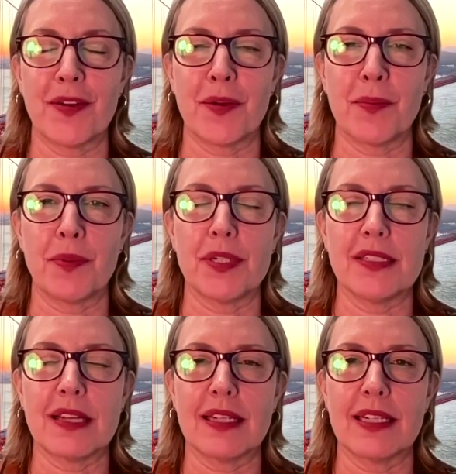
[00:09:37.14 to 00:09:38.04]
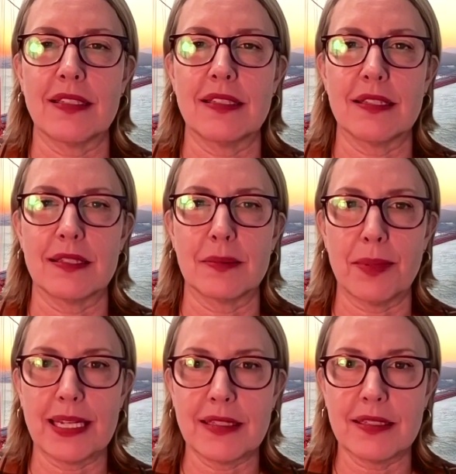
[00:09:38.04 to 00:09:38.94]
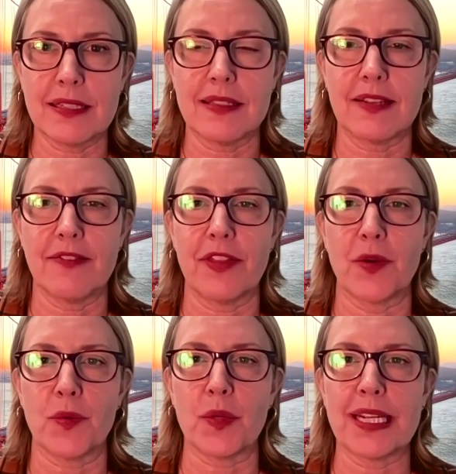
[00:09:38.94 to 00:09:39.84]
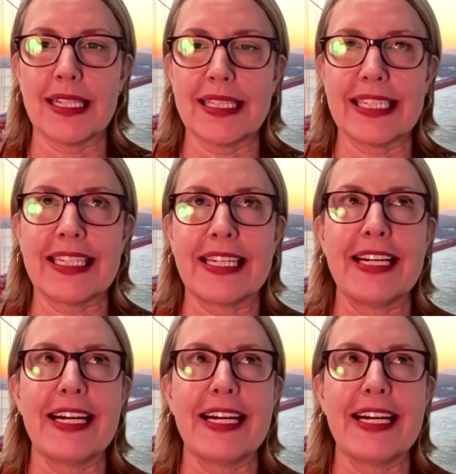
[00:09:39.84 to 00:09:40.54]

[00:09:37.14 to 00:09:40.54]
their employees on a consistent basis, if they're really